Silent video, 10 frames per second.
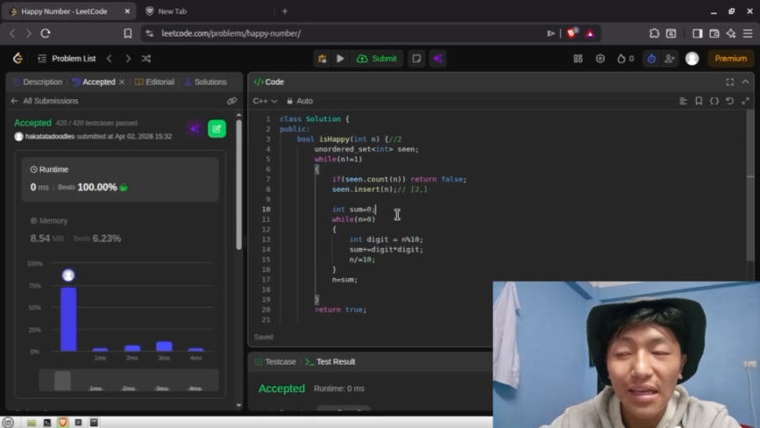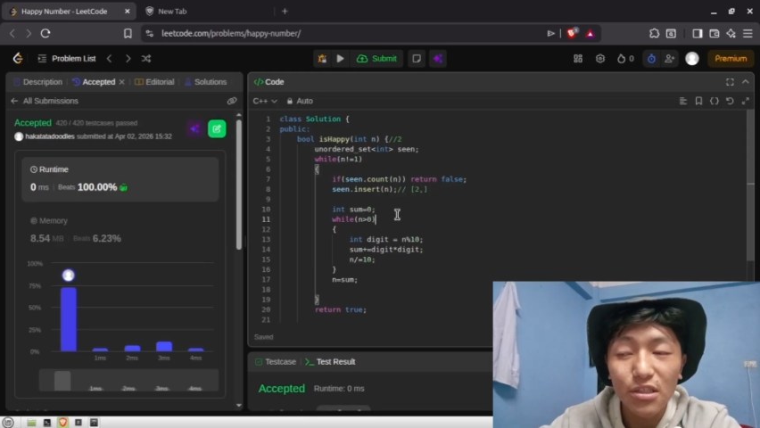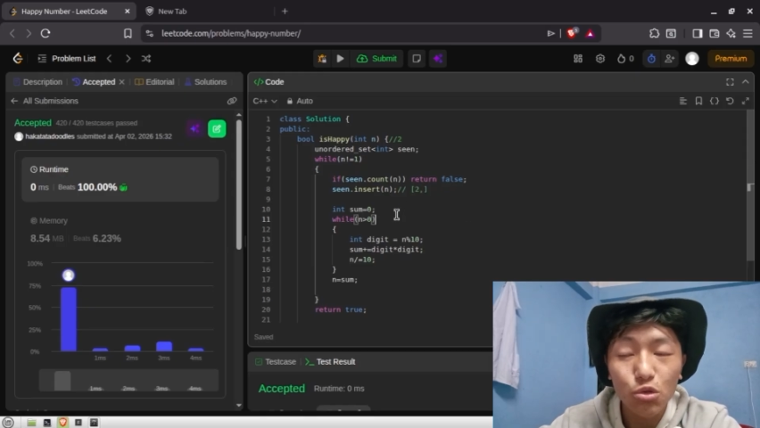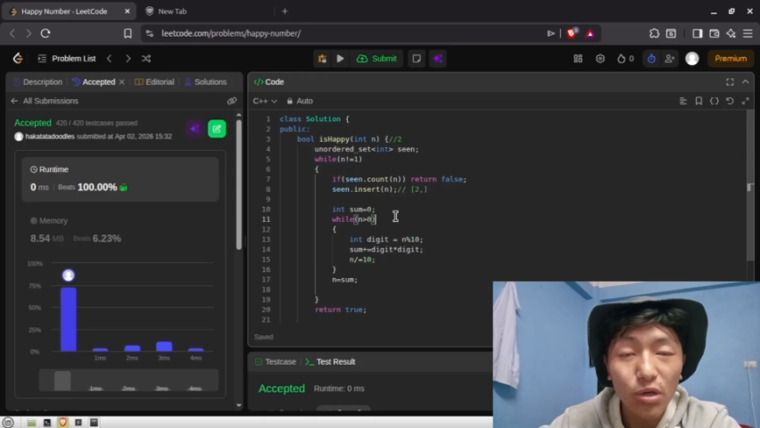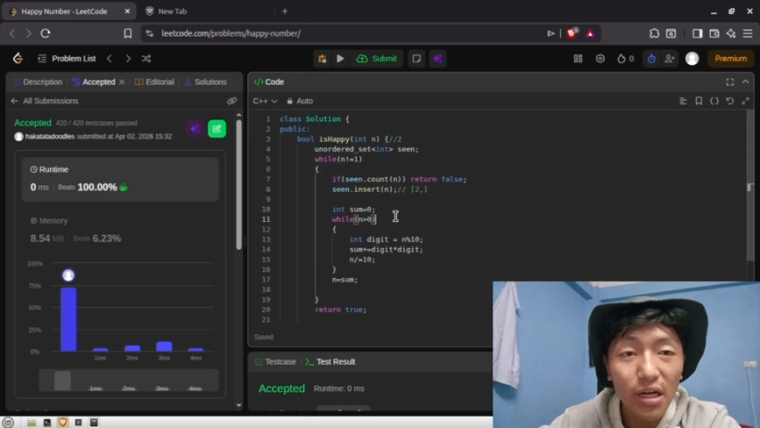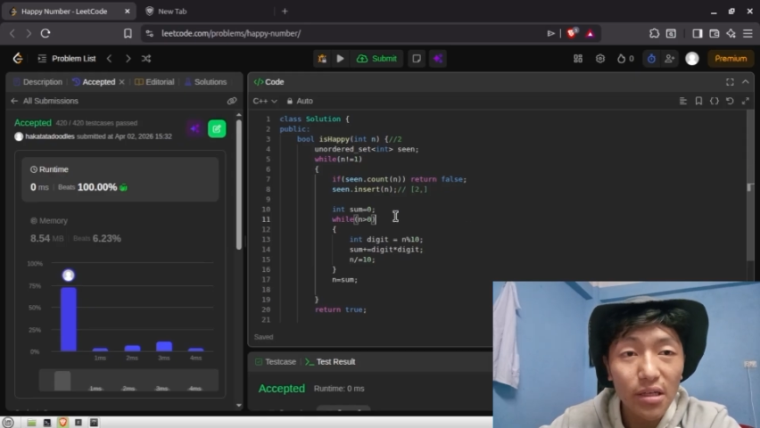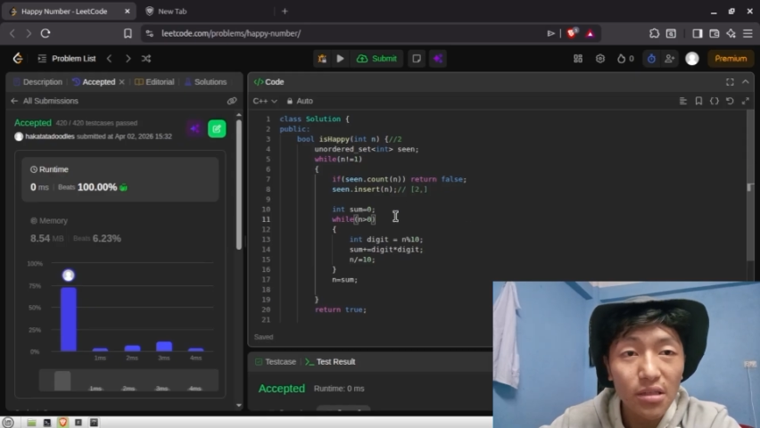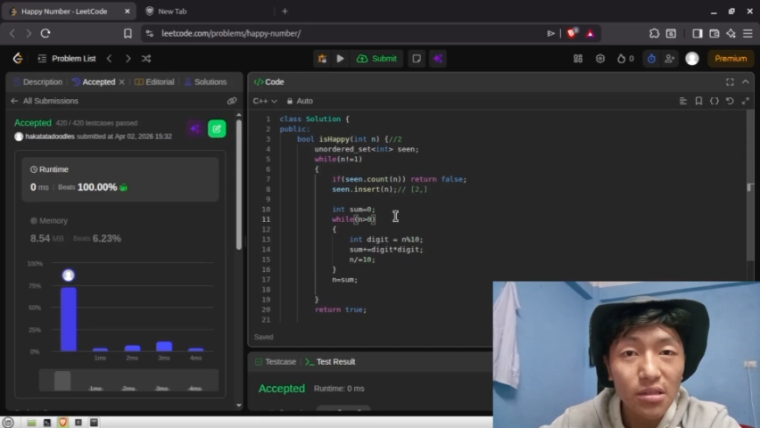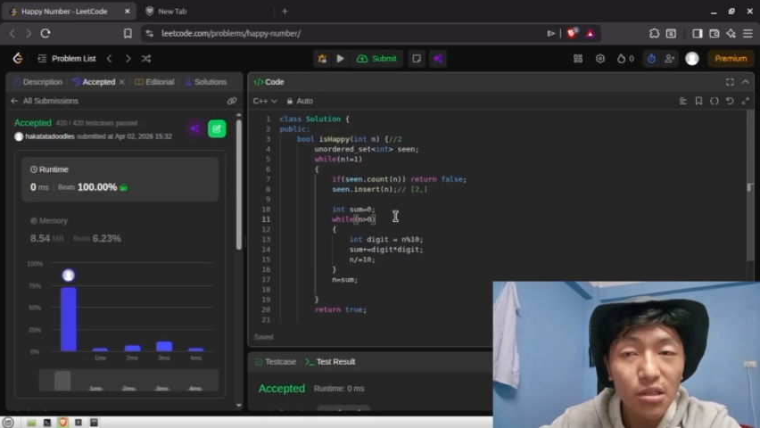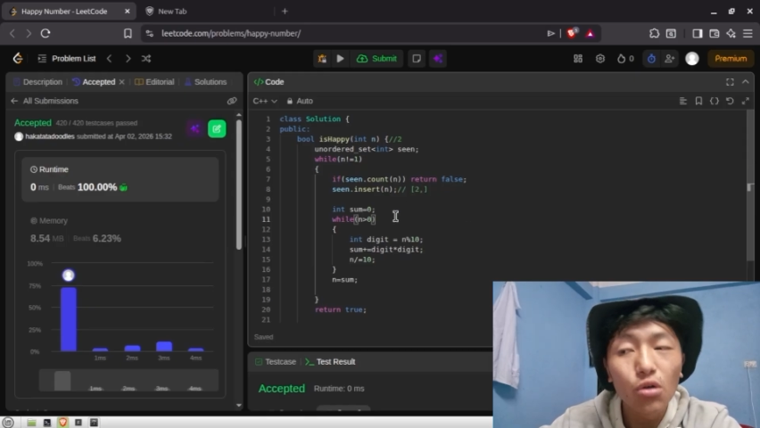Is 2
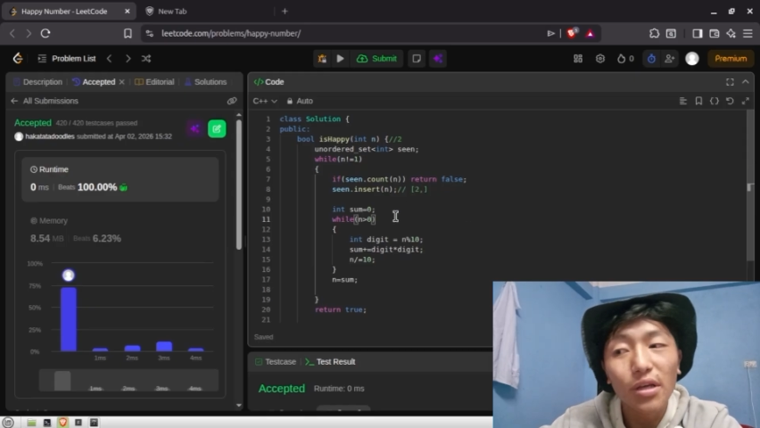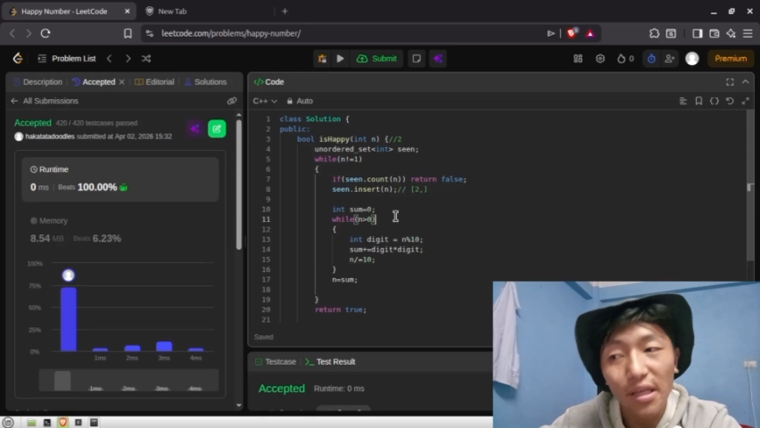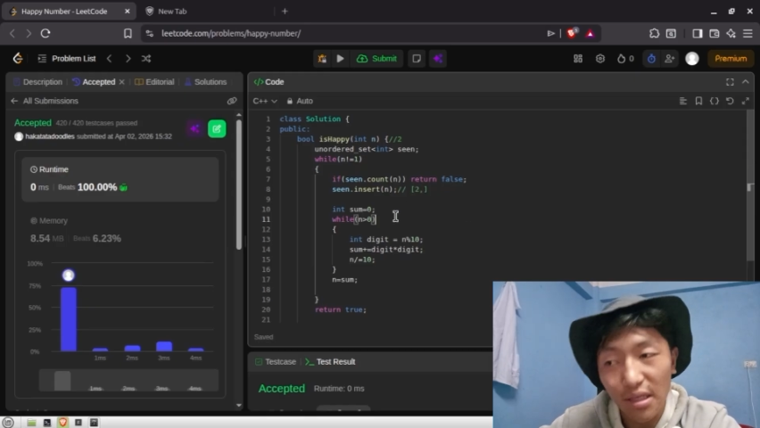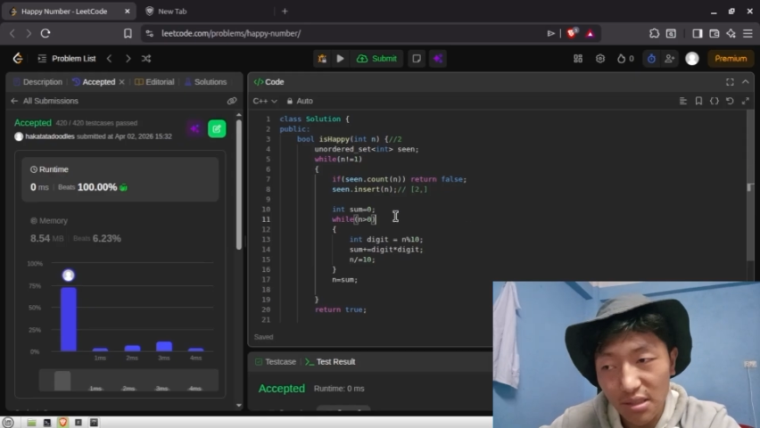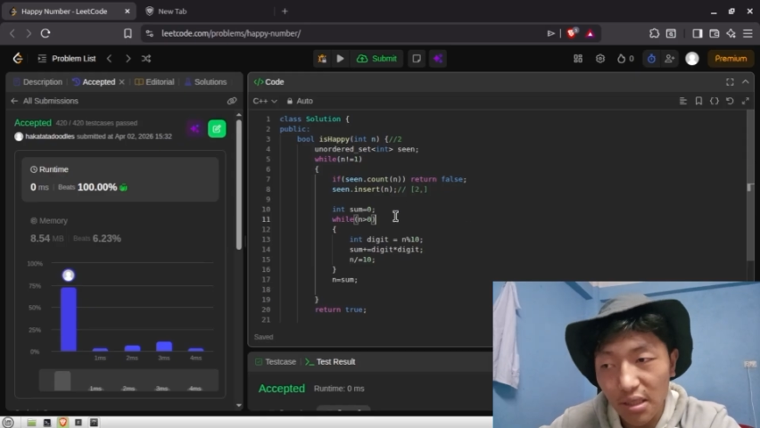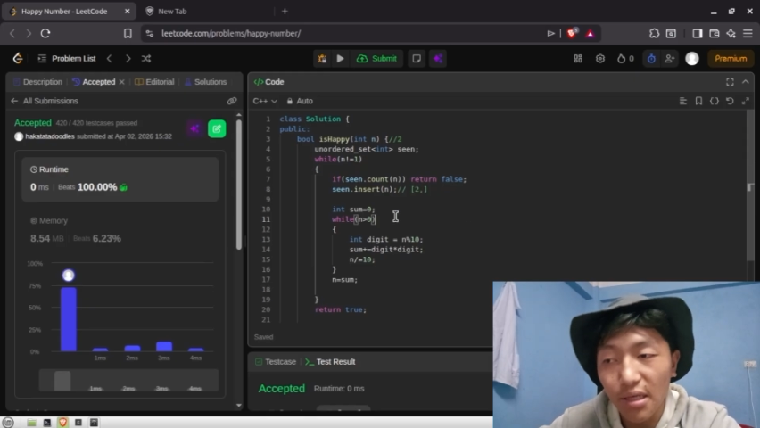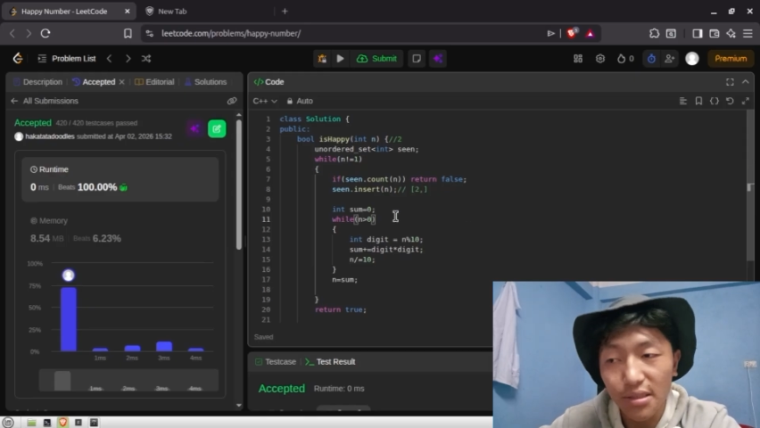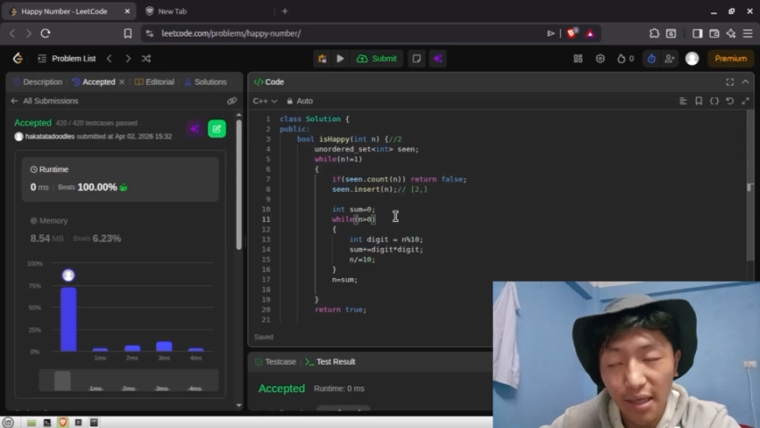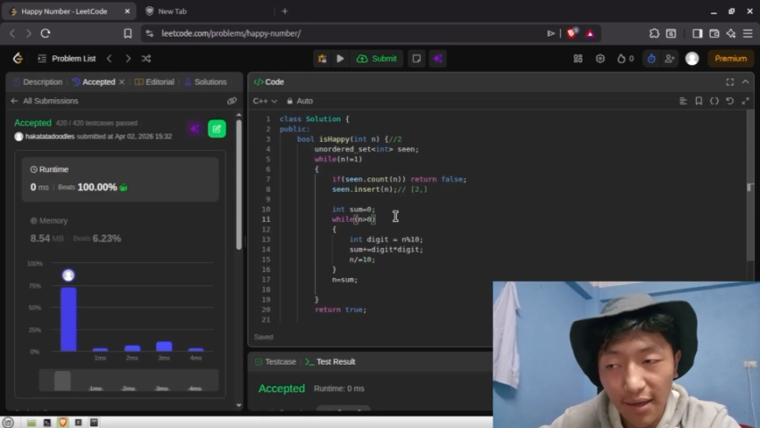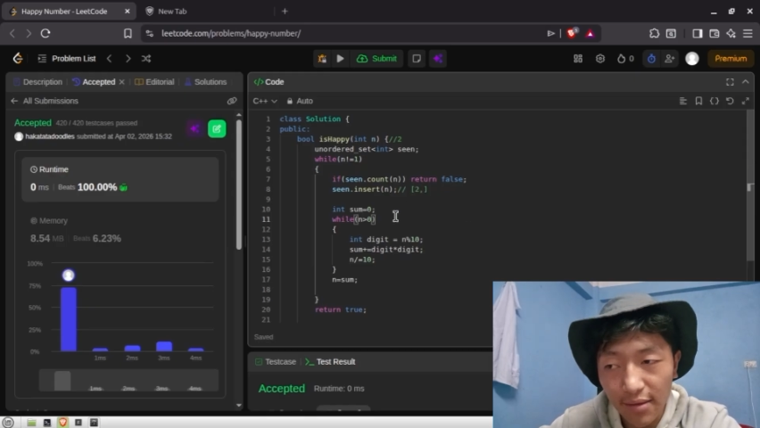greater than 0? Yes, it
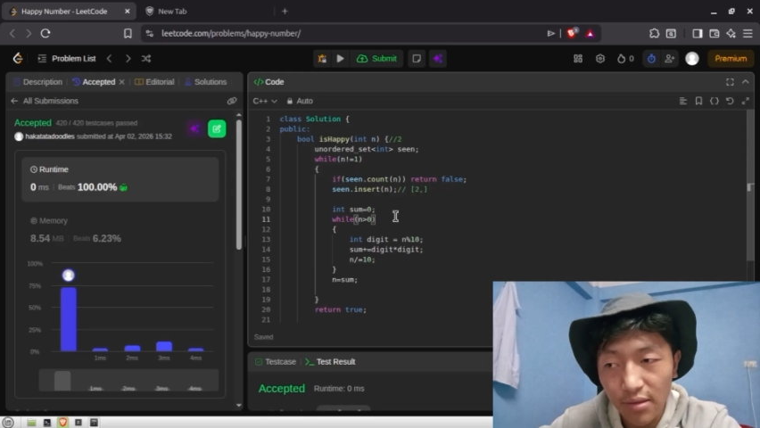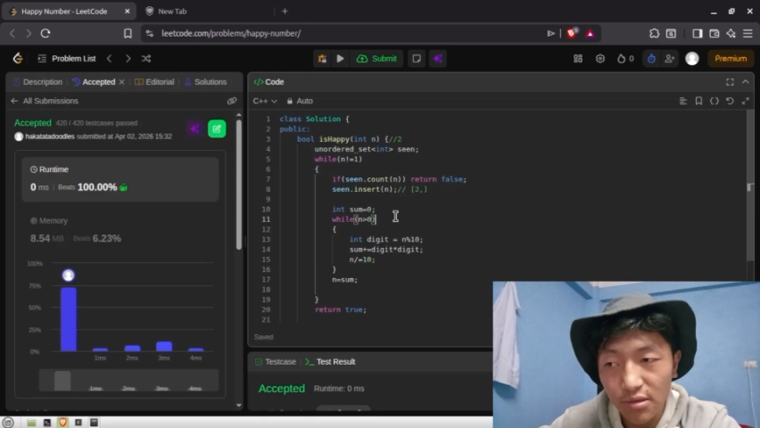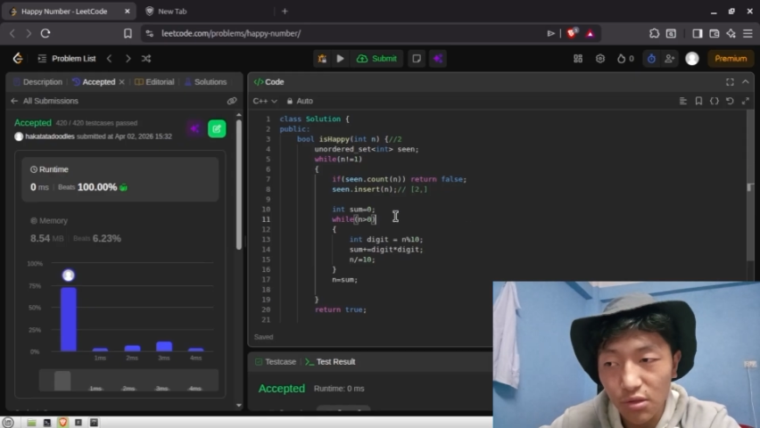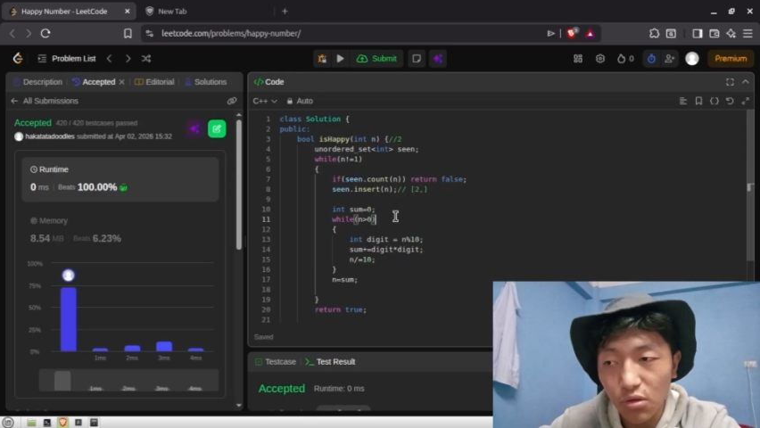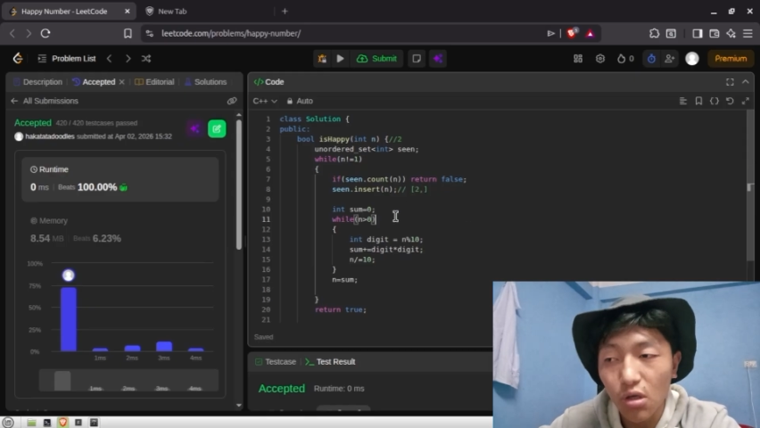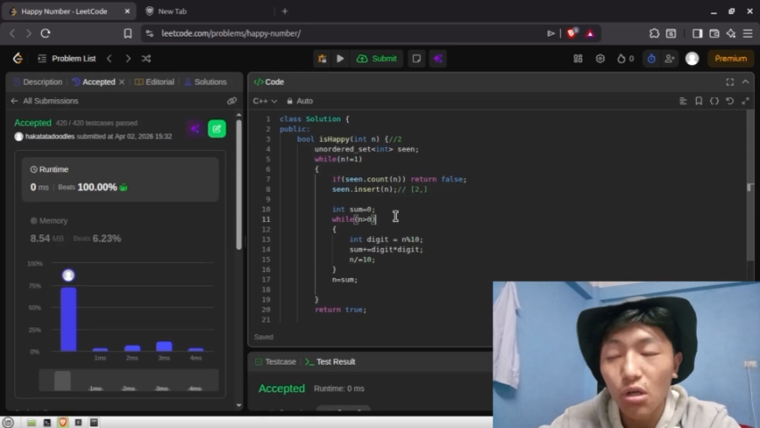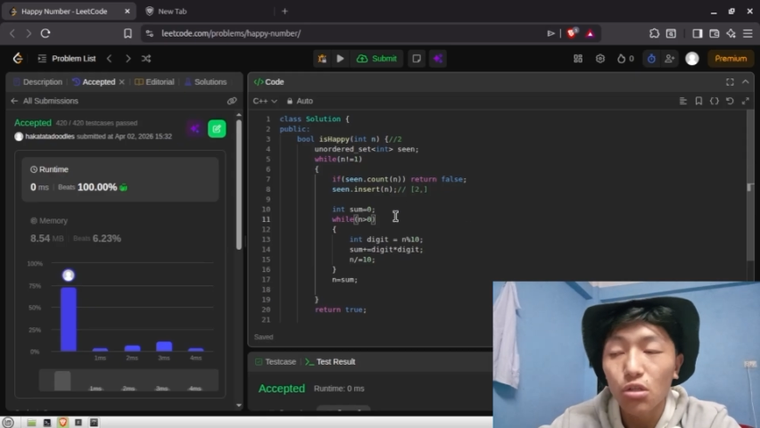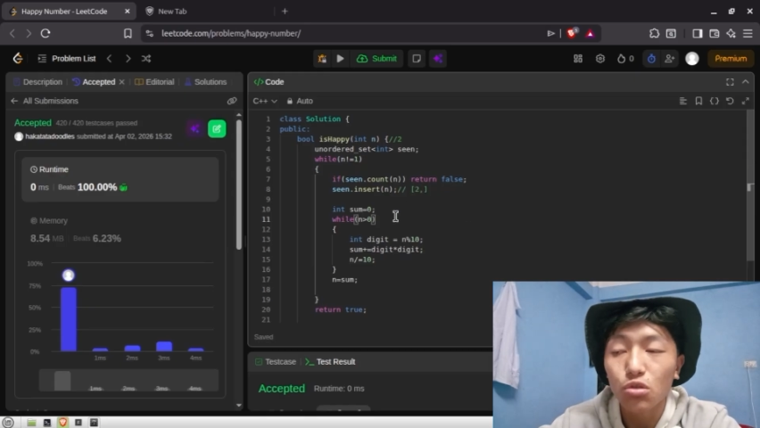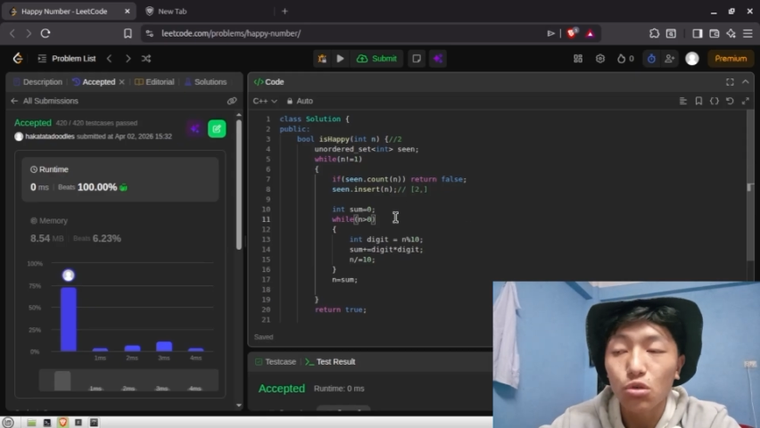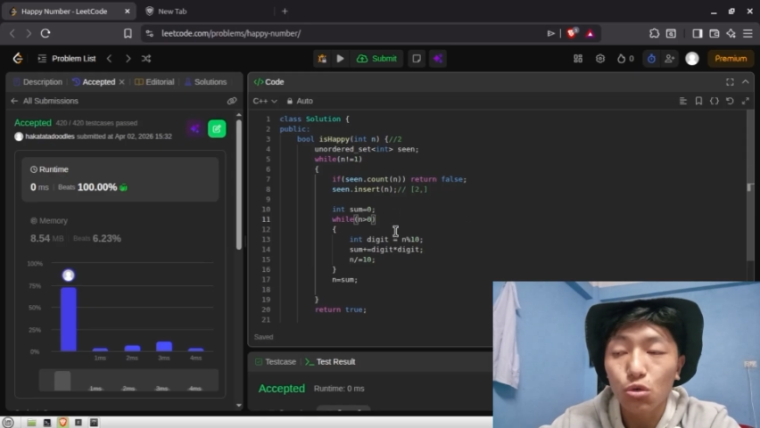is greater than 0.
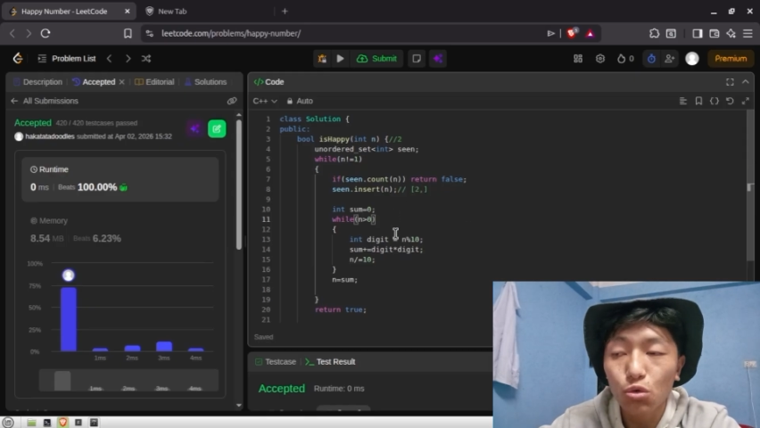So